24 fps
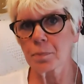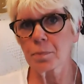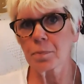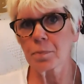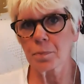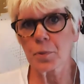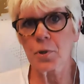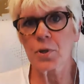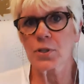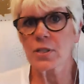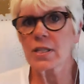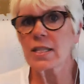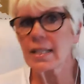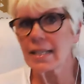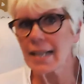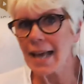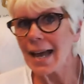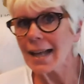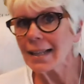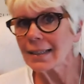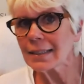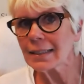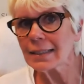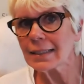
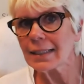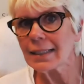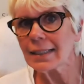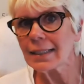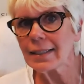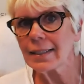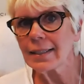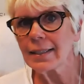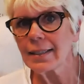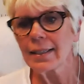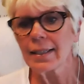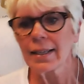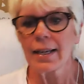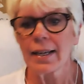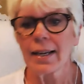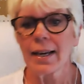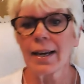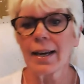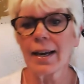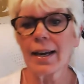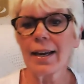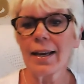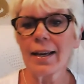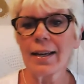personality
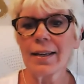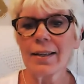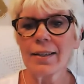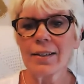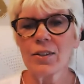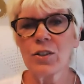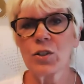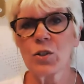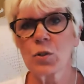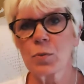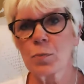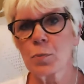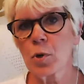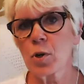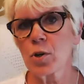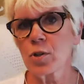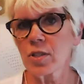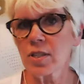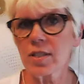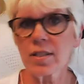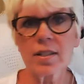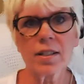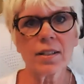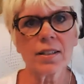and your
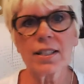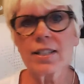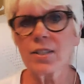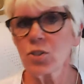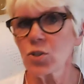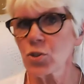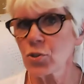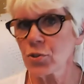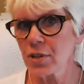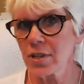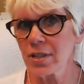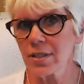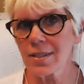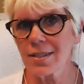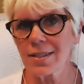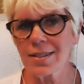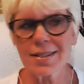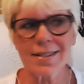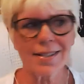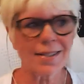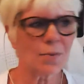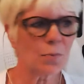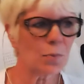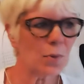personal interests.